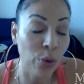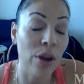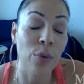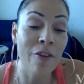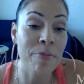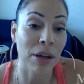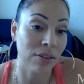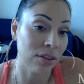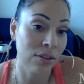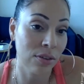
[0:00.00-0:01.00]
to create rough
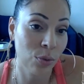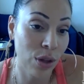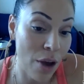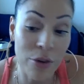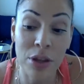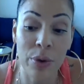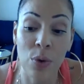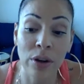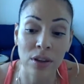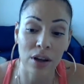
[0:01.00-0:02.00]
mixes with everything we
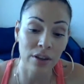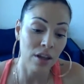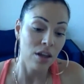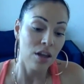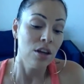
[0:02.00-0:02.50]
worked on.